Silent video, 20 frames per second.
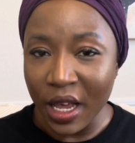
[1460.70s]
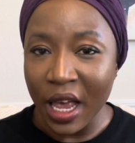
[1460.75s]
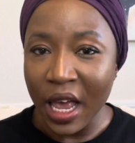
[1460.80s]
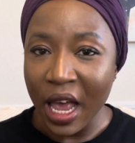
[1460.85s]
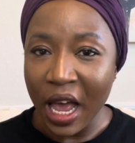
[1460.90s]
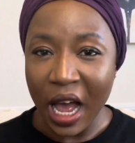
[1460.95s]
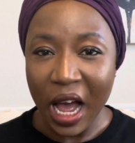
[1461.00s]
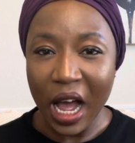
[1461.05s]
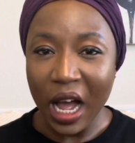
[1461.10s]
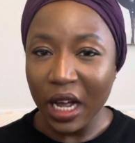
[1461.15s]

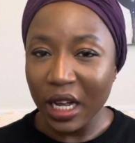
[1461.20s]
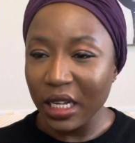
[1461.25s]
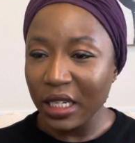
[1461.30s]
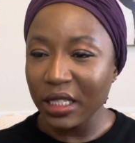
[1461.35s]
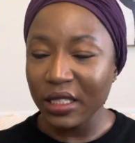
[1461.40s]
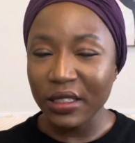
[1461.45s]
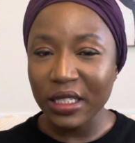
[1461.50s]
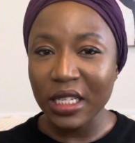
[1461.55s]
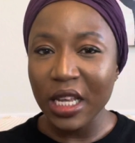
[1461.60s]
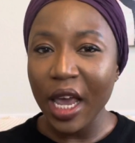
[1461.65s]
I could have
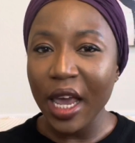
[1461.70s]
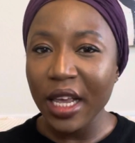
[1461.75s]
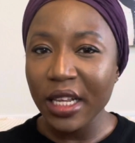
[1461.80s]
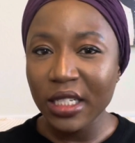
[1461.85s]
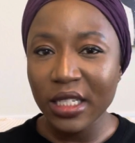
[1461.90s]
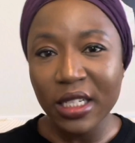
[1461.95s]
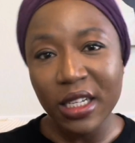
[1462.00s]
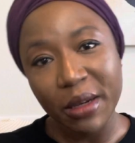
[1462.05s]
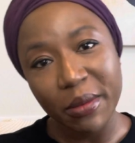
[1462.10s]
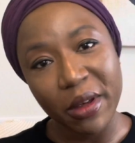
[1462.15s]
tased
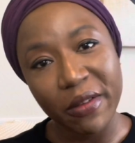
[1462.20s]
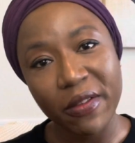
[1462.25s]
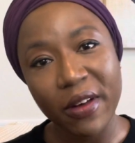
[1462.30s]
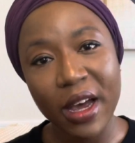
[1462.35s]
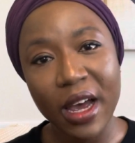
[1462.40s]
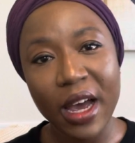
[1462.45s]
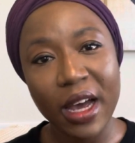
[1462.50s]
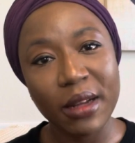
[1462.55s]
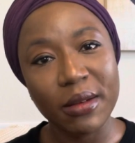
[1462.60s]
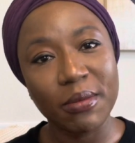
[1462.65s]
him if I
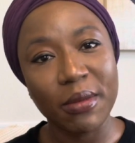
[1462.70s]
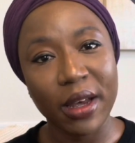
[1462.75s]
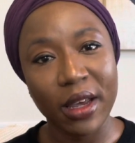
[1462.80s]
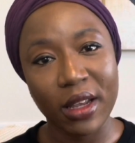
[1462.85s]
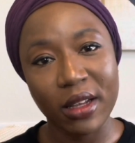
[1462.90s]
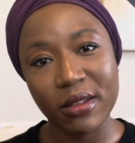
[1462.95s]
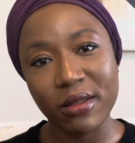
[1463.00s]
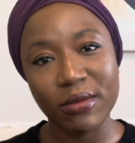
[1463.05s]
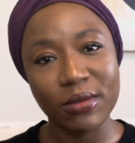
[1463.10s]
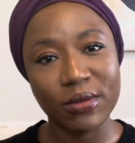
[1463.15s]
had my
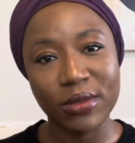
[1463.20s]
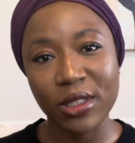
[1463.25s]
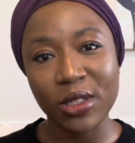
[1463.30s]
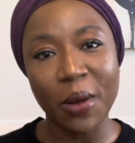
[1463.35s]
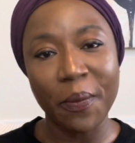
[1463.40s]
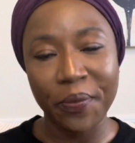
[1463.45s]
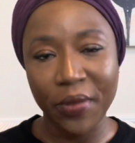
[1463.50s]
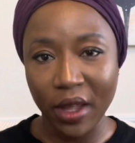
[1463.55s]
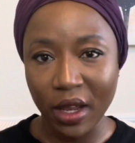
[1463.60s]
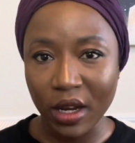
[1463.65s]

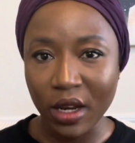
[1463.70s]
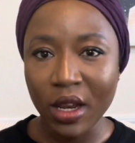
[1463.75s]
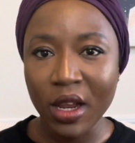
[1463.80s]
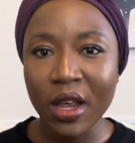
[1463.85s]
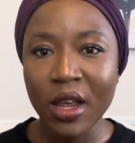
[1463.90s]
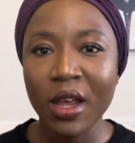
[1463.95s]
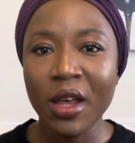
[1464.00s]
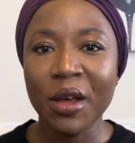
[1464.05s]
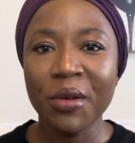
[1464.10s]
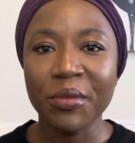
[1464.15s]
something.
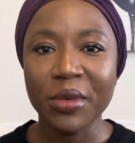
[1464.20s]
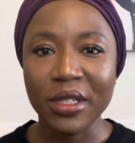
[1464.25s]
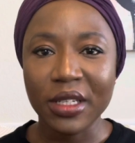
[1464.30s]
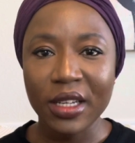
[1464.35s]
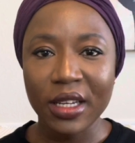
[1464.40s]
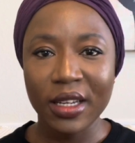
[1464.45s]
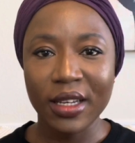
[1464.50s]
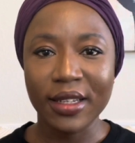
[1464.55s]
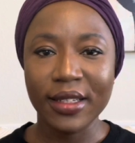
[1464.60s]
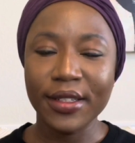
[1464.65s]
But
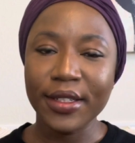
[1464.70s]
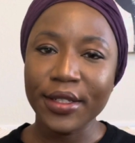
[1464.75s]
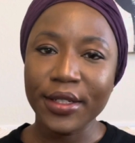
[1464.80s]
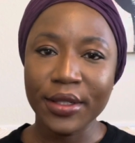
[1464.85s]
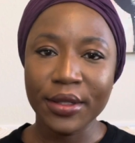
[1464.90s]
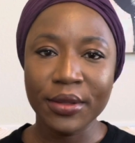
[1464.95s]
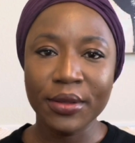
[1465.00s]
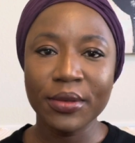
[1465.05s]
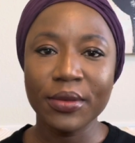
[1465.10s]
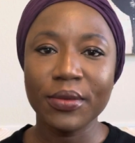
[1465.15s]
then, you
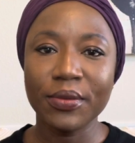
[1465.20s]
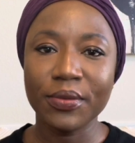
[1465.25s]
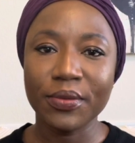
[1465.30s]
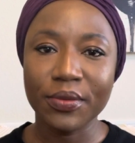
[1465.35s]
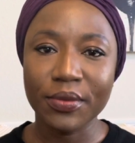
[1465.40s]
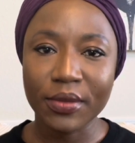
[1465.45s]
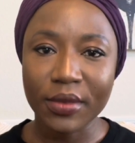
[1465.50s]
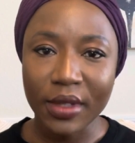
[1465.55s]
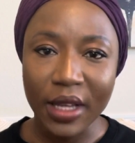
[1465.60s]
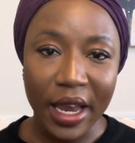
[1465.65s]
know,
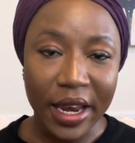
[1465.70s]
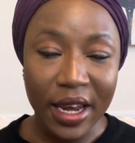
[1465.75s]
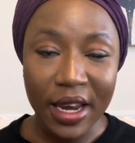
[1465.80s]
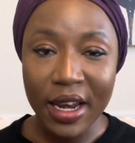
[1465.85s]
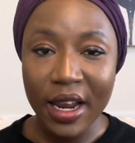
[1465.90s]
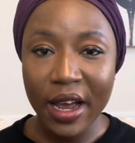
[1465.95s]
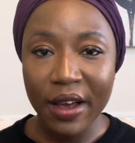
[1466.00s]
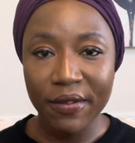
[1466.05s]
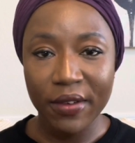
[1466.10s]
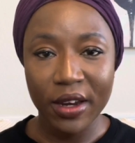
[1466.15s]
I didn't have
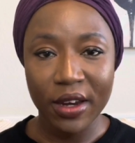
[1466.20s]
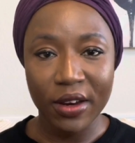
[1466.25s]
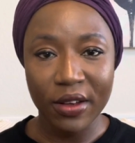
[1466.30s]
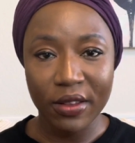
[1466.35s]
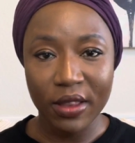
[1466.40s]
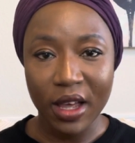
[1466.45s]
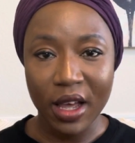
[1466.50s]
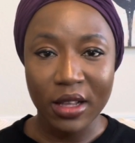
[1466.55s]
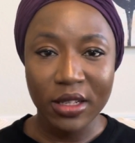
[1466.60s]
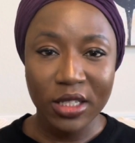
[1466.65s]
any of
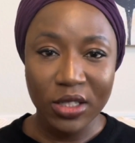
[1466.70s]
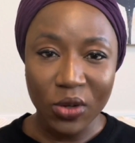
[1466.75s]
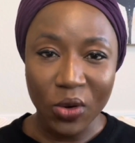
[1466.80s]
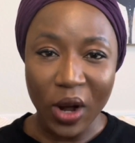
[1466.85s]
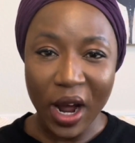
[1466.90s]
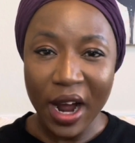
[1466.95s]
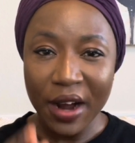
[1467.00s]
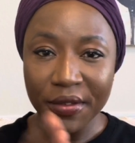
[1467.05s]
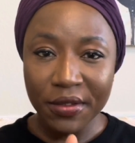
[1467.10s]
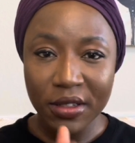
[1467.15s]
that. So
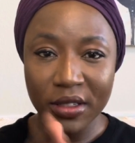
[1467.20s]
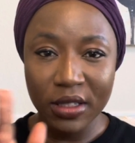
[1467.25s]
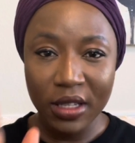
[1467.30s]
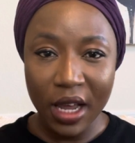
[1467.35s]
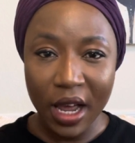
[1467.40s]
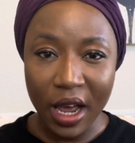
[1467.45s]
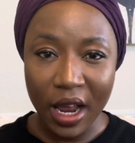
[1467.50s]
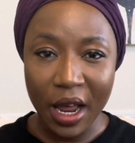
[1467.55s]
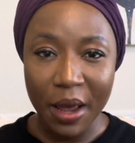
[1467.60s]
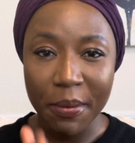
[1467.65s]
after that,
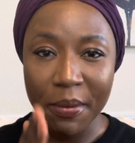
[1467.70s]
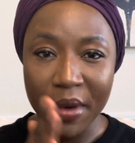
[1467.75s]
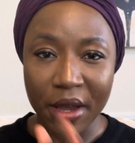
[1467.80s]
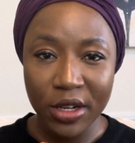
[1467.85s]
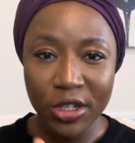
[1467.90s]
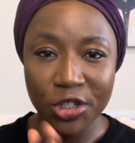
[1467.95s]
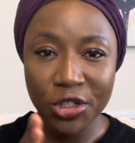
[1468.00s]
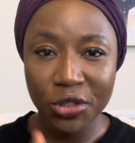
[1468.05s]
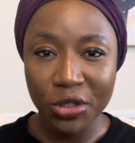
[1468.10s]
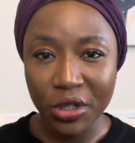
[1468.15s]
I made
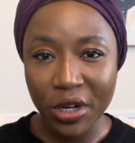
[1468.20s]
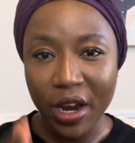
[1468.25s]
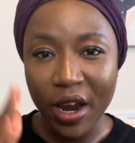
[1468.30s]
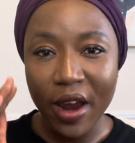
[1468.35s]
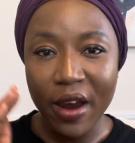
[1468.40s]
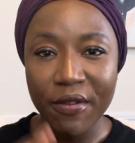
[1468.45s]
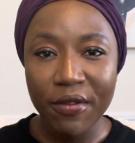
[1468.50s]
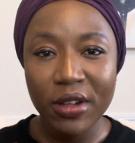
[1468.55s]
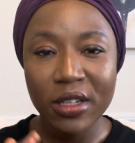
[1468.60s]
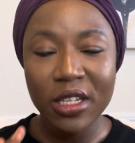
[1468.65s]
sure every
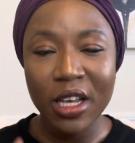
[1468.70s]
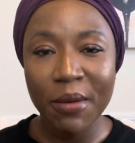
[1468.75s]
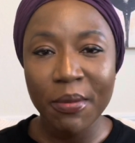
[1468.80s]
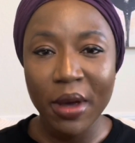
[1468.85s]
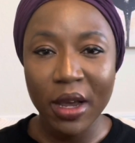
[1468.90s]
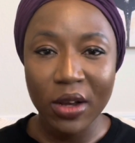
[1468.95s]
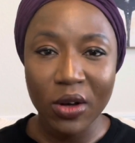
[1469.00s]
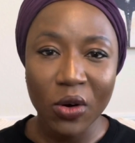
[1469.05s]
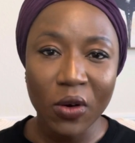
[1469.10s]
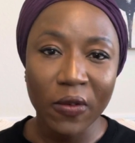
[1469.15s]
time I
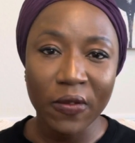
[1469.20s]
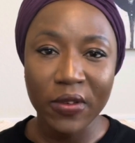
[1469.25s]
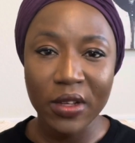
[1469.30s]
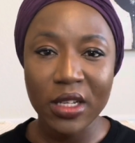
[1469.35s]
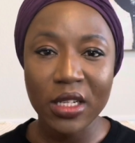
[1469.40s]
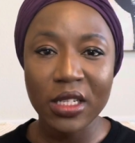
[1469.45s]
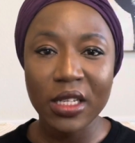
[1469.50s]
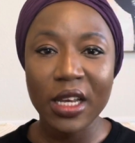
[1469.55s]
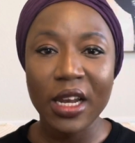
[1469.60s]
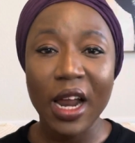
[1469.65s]
go
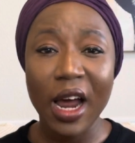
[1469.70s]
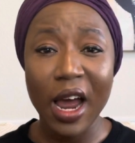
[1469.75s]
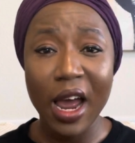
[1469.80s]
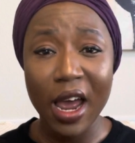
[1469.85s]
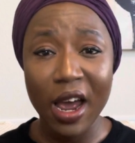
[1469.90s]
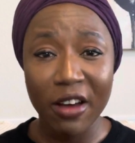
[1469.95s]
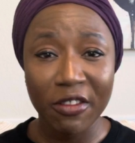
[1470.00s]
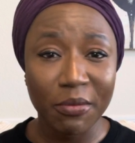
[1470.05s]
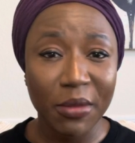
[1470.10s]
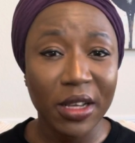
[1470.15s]
visit, I have
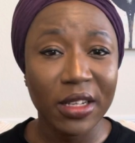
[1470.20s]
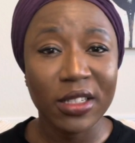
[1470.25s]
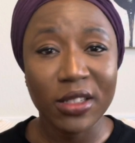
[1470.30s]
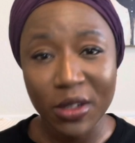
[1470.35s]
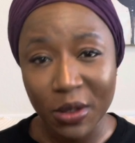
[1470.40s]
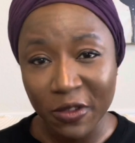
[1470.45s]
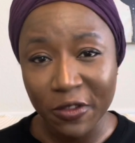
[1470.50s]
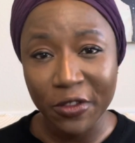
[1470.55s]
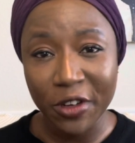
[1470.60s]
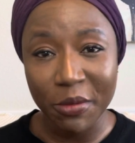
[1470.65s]
my stuff
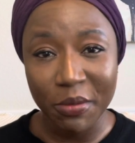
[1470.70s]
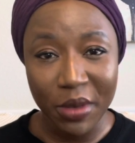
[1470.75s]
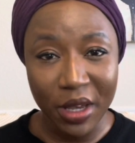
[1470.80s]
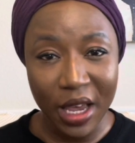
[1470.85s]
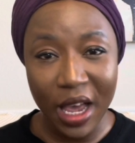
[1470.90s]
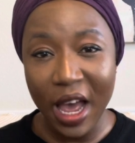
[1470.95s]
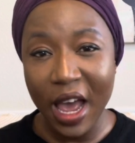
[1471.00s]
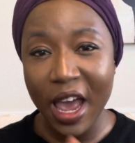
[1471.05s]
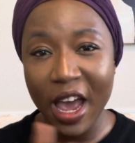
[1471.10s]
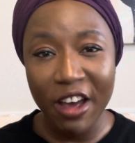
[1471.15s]
with me. I
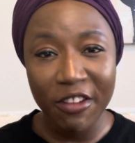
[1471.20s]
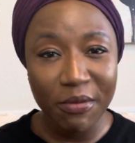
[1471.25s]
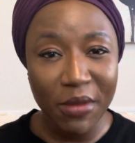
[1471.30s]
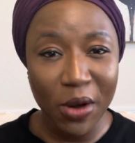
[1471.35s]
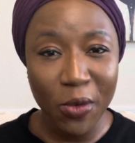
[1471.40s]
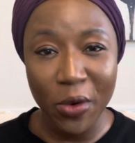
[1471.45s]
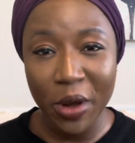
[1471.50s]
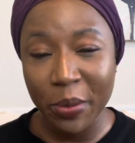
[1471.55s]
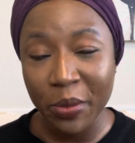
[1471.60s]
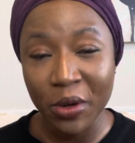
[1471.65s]
have my
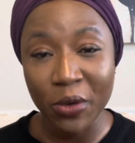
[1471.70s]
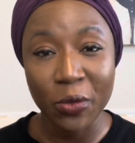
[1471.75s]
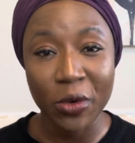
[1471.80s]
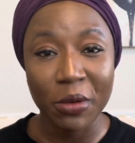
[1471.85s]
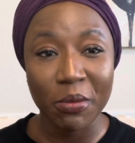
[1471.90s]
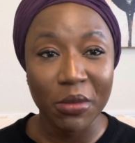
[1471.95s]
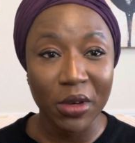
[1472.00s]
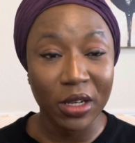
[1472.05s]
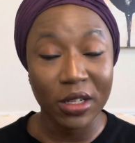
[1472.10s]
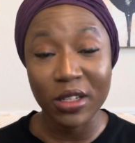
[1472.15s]
weapon with me.
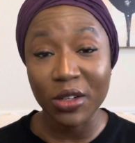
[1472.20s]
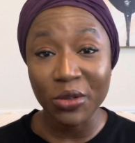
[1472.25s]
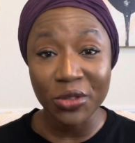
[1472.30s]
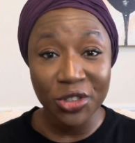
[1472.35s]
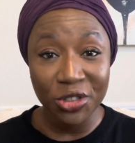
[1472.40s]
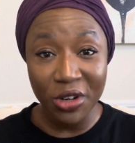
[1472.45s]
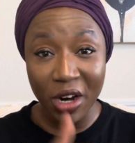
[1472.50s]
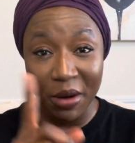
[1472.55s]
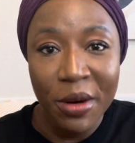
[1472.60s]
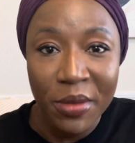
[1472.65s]
Don't try
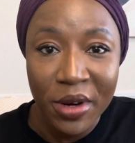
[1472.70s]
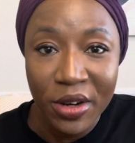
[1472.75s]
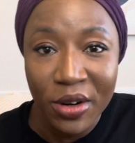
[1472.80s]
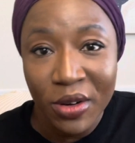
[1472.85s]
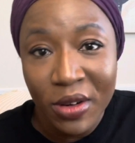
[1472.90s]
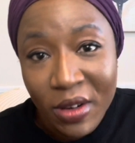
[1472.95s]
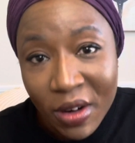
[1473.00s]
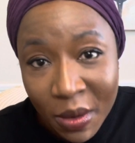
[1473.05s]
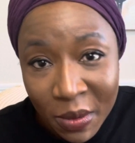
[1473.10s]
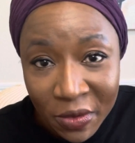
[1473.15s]
me. You don't
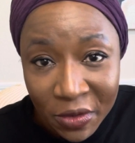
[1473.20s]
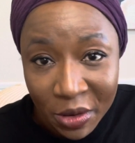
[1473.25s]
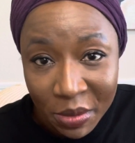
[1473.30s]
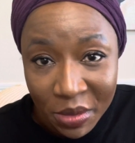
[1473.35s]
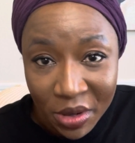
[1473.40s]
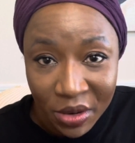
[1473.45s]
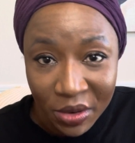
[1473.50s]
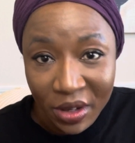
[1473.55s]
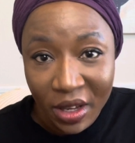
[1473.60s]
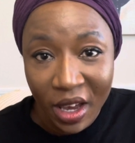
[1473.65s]
come for me,
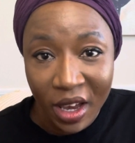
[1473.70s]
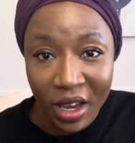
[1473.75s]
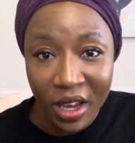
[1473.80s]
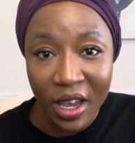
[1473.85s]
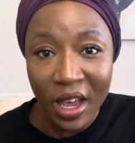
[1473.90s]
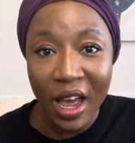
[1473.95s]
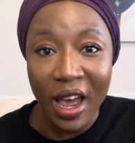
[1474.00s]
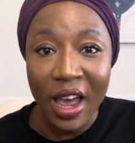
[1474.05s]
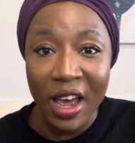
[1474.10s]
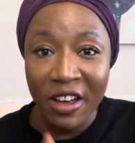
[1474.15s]
okay? I
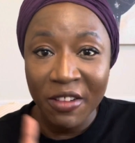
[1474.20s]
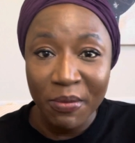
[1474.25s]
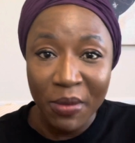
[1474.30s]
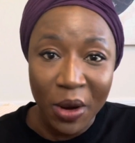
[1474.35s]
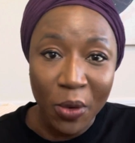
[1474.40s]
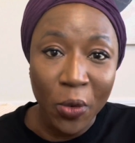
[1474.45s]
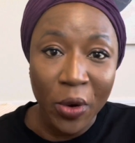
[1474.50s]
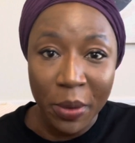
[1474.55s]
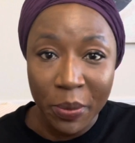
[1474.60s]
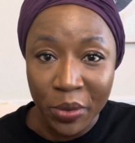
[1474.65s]
have my
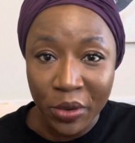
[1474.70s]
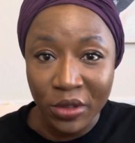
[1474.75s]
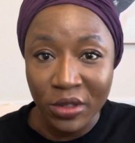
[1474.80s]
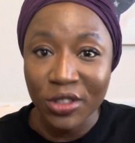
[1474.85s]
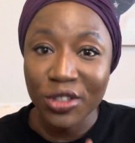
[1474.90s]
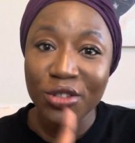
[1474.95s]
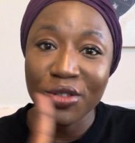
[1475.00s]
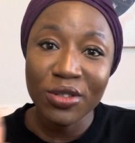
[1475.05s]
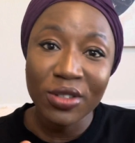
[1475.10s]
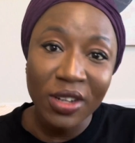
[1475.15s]
weapon. Do
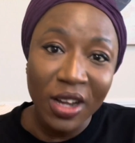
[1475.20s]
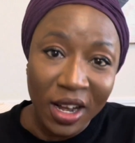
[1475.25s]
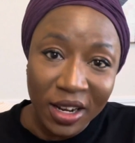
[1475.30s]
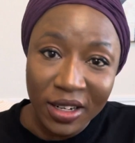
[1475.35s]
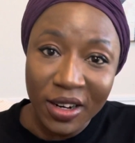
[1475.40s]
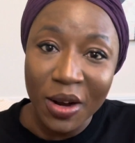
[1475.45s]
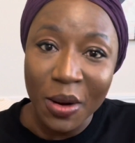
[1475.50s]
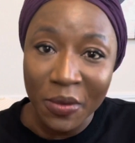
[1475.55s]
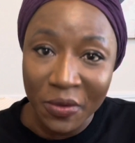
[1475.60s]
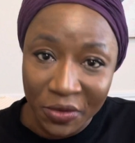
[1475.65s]
not
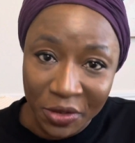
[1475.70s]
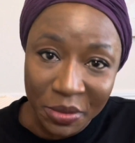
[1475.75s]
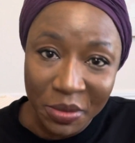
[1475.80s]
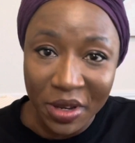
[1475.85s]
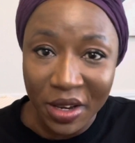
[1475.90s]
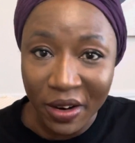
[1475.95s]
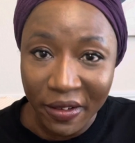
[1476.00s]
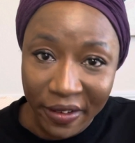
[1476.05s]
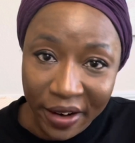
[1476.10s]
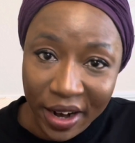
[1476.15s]
come for me, all
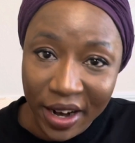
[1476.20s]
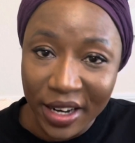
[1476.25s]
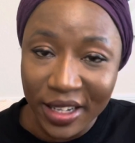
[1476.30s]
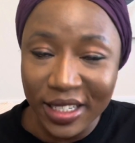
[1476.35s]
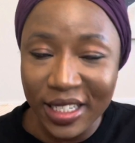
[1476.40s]
right?